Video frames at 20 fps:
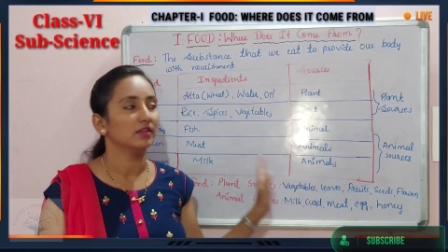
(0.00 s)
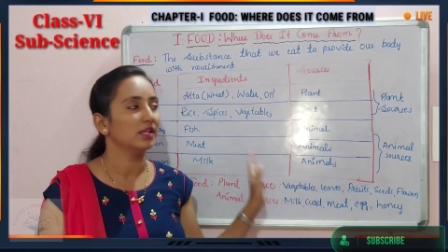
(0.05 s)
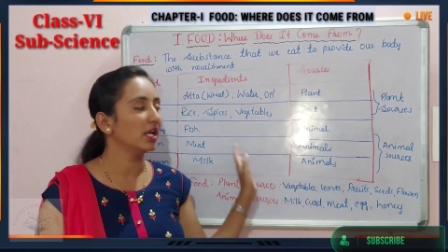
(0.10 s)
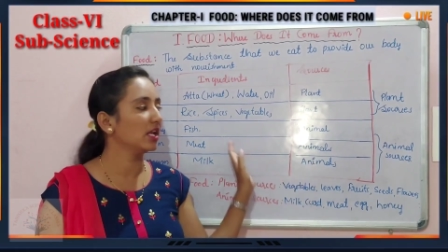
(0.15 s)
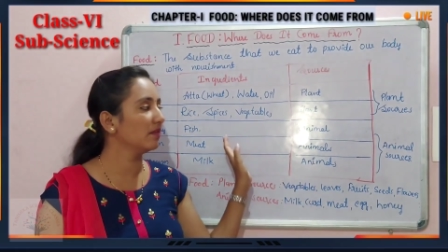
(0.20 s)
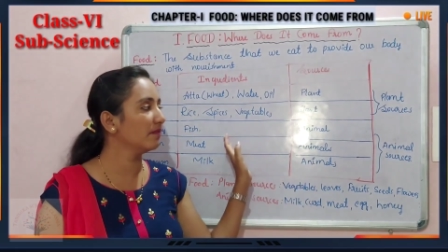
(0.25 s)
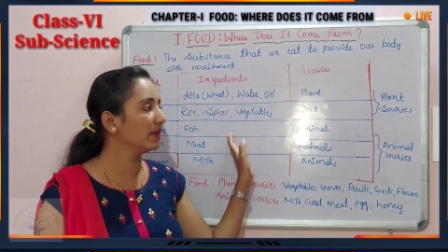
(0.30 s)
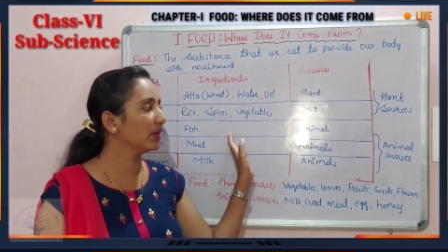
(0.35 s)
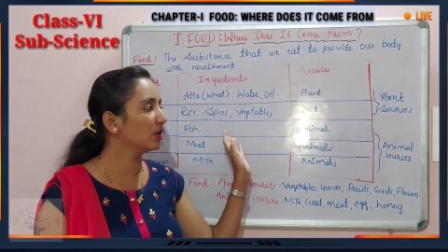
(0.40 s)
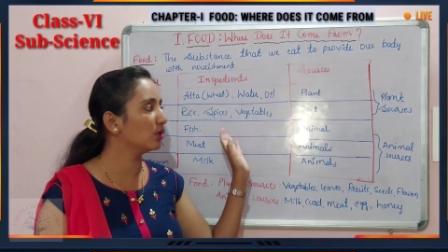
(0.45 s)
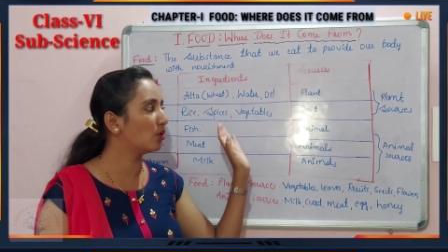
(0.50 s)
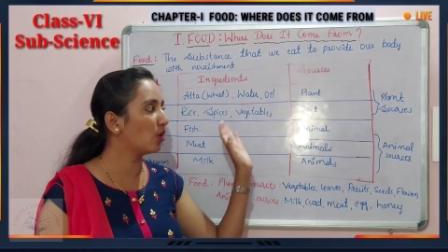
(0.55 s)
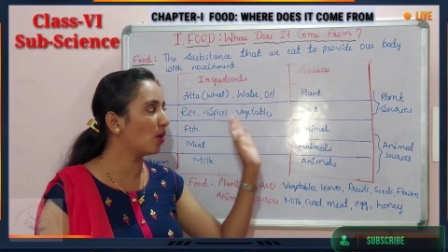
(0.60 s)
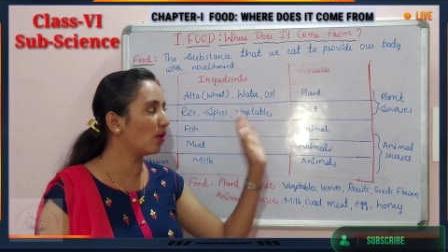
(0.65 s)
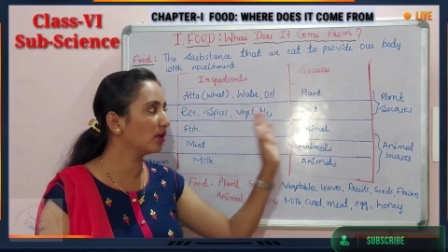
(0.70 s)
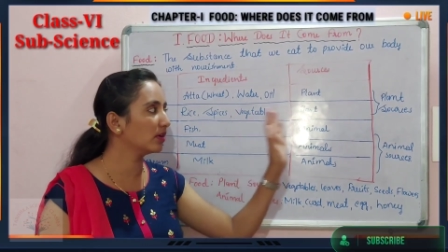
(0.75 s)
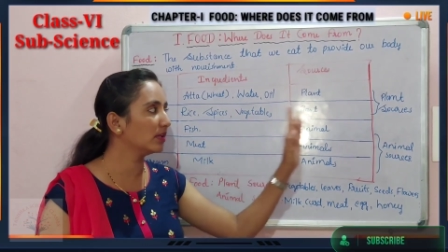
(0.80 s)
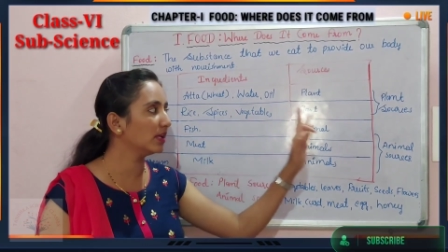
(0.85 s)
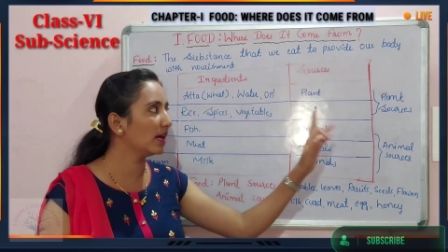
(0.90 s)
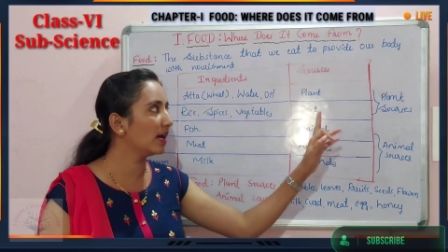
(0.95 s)
Then we
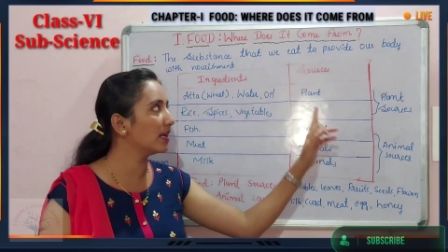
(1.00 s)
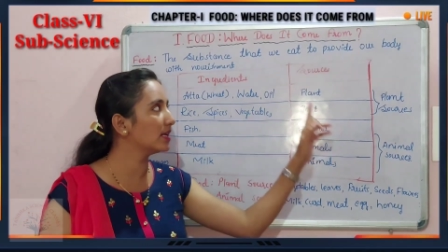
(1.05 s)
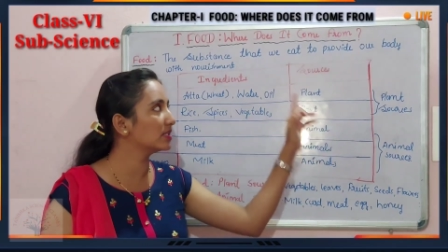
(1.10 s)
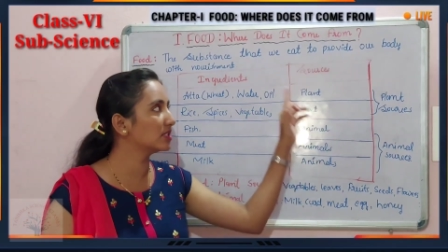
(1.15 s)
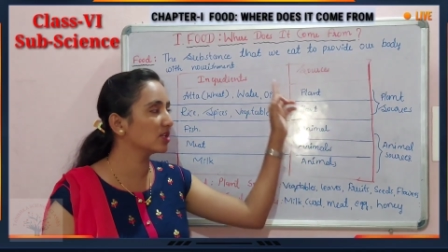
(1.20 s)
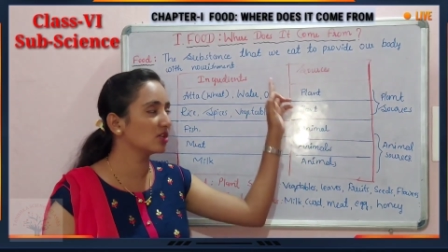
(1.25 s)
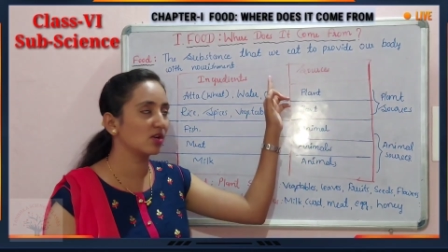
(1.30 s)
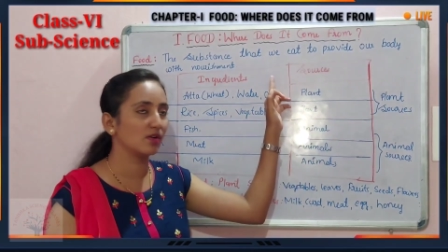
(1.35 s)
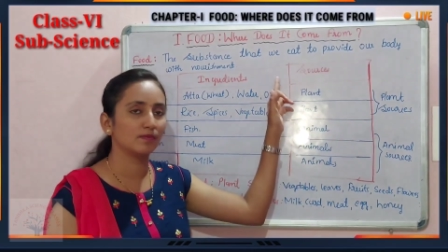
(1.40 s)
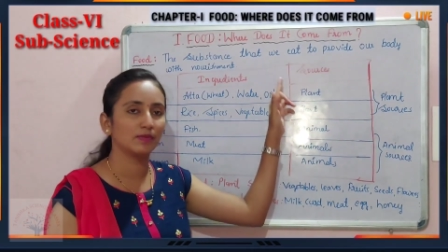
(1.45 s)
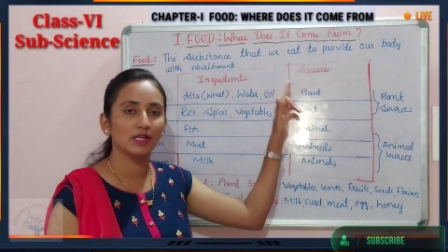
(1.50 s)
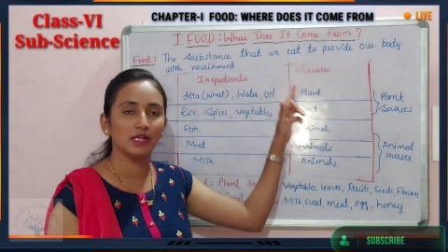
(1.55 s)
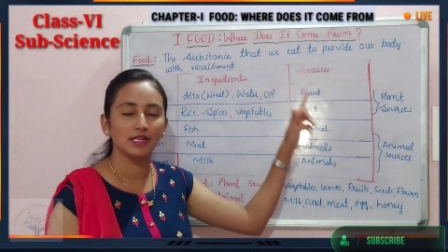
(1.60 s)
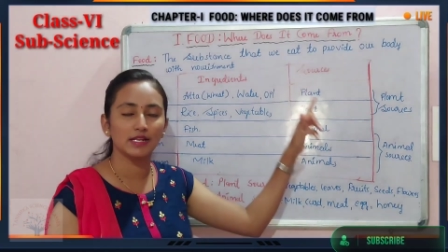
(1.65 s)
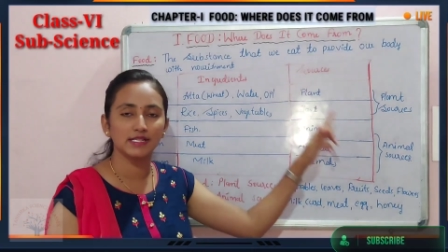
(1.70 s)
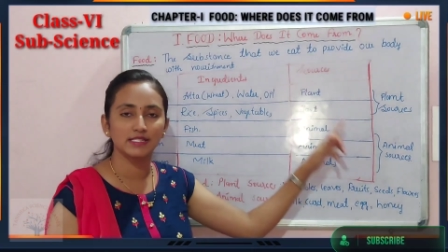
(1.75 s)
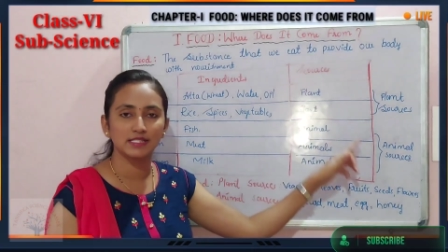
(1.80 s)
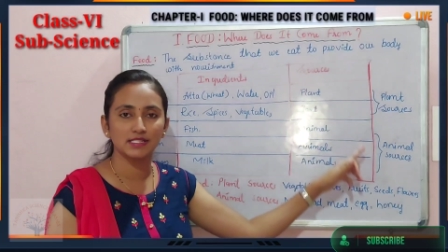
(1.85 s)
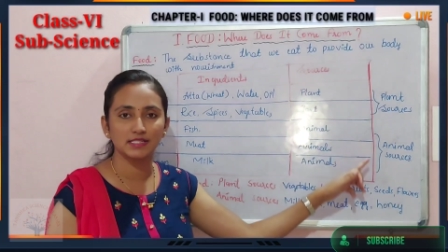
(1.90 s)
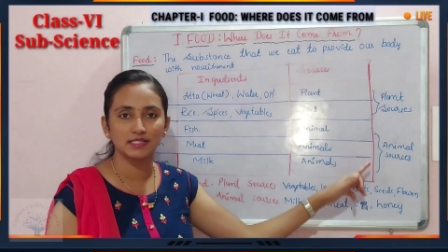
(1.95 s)
got the answer of the
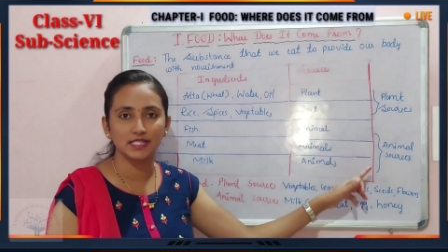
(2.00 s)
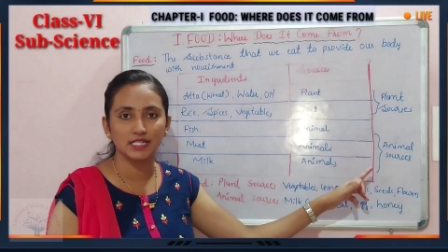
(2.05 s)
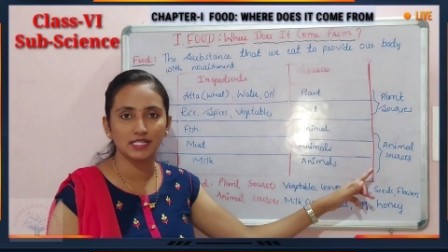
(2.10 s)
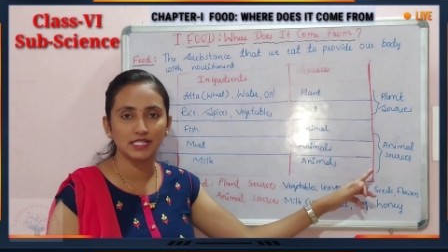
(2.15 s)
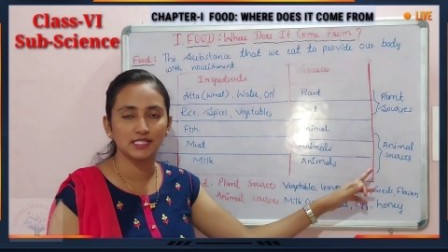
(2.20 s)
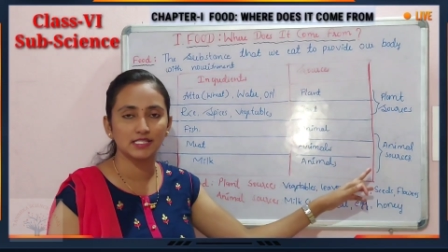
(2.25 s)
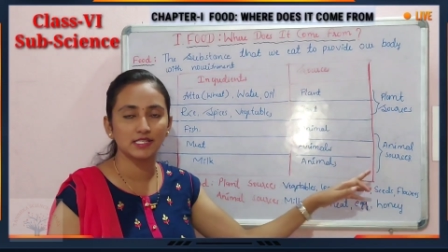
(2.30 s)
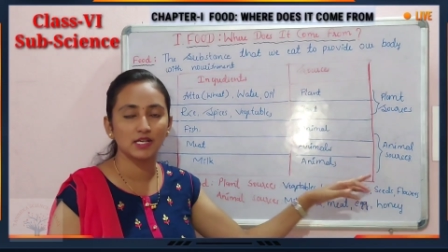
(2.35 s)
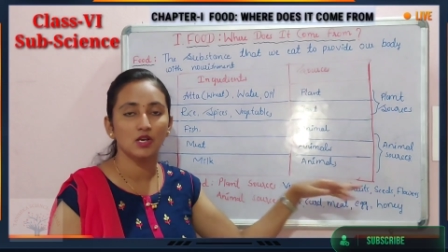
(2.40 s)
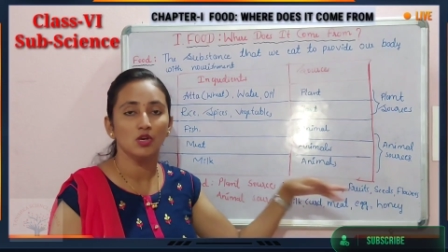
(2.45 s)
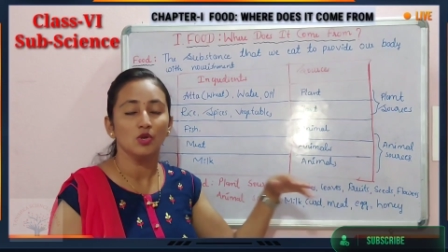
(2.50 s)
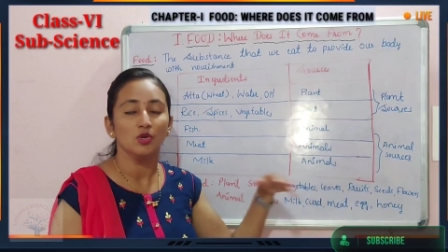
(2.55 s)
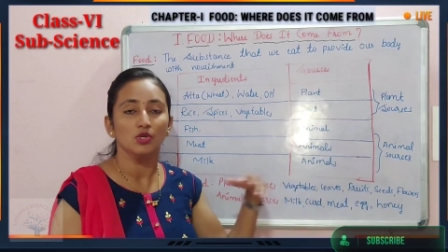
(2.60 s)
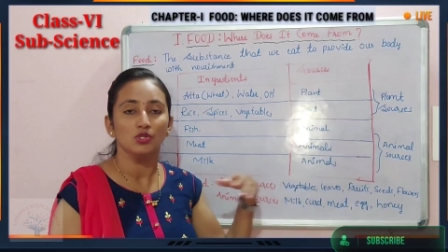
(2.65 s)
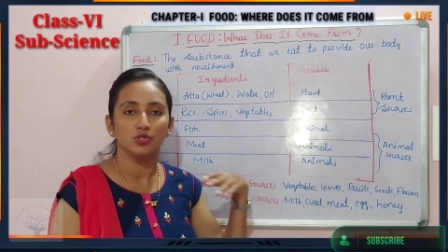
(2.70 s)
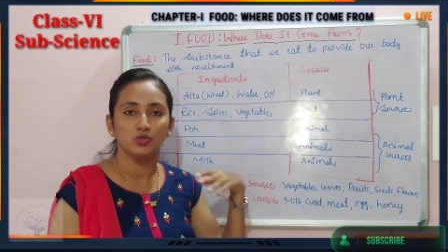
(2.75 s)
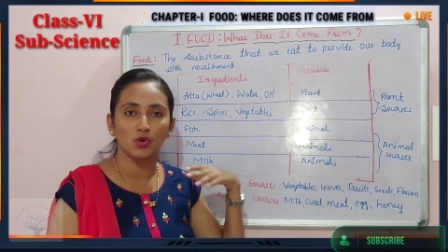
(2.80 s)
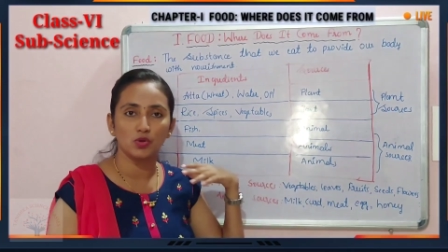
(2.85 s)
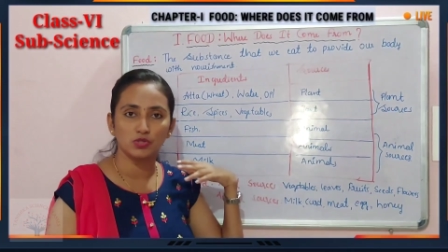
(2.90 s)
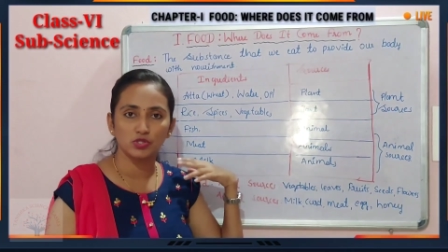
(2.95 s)
lesson, that is the
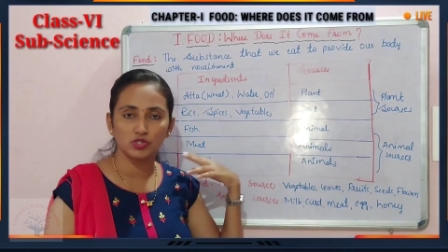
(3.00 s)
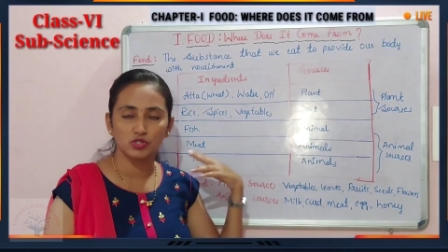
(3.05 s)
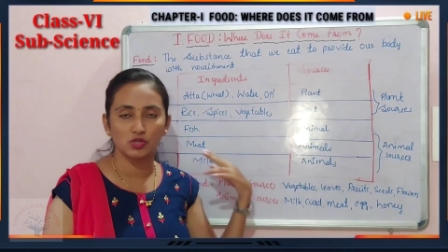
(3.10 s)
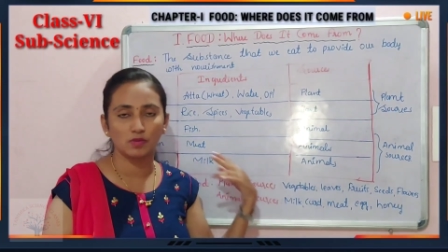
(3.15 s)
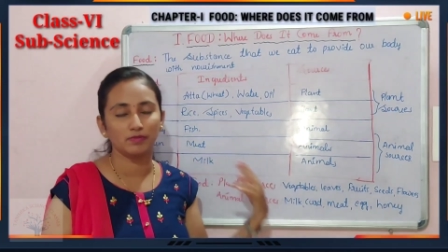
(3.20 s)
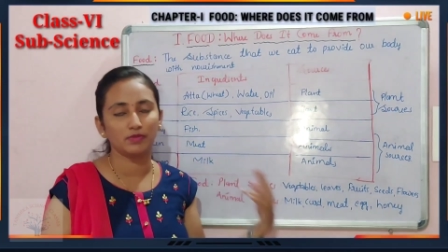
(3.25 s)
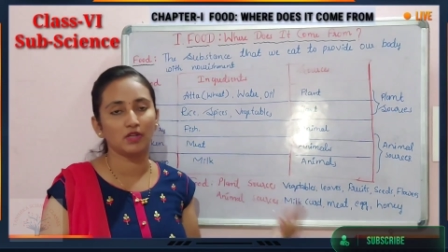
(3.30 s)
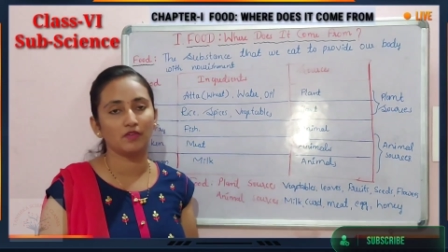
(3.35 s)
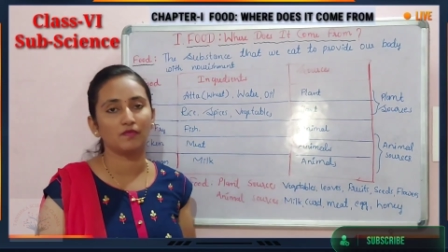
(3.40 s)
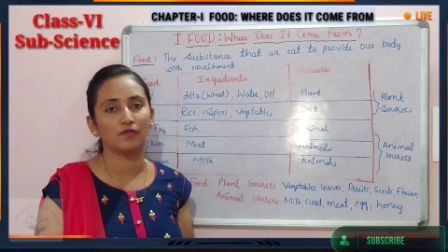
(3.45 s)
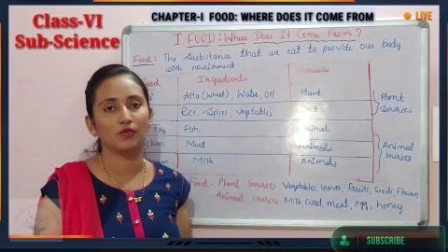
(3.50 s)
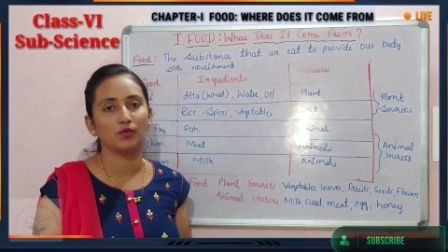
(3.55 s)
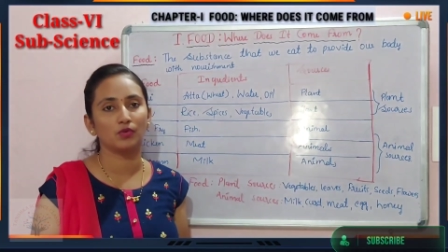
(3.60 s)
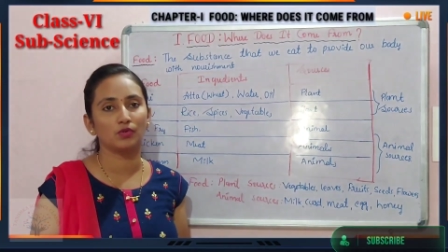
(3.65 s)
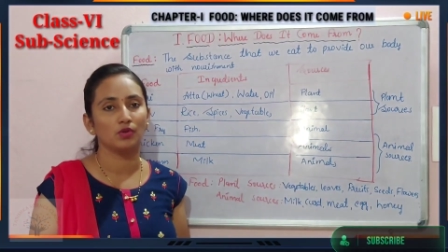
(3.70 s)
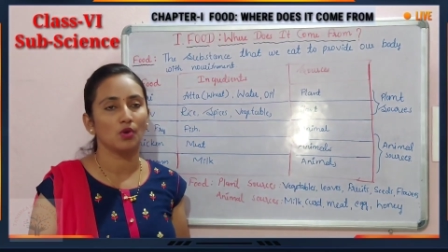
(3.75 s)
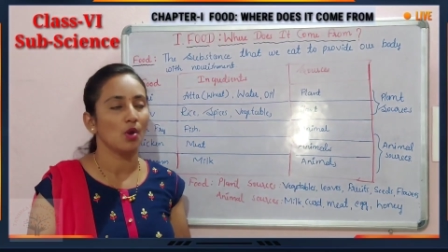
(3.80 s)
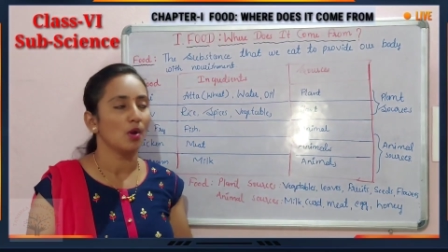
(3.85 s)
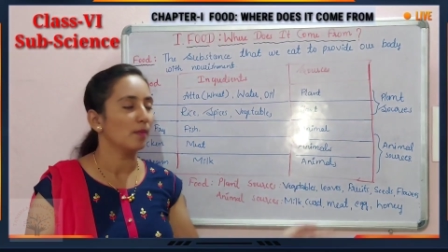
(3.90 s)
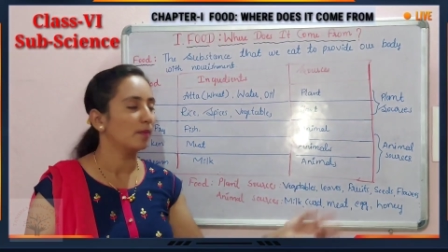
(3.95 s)
sources of the
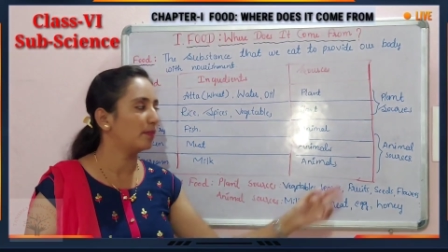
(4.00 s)
food,